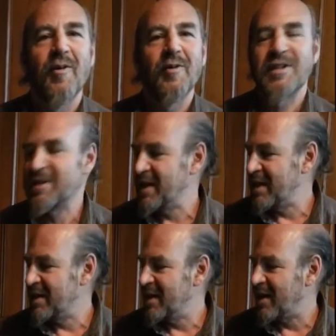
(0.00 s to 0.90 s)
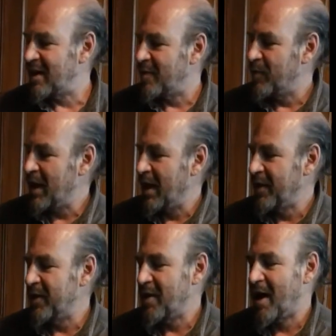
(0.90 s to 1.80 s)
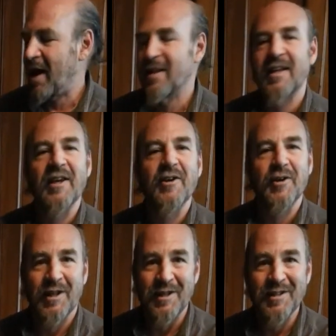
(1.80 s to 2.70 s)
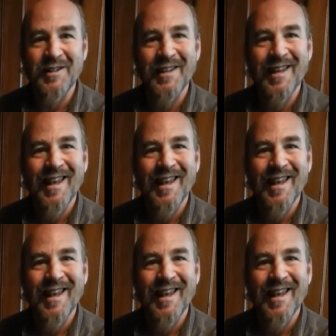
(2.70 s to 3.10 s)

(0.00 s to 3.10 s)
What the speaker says: which said healthier holiday cookies.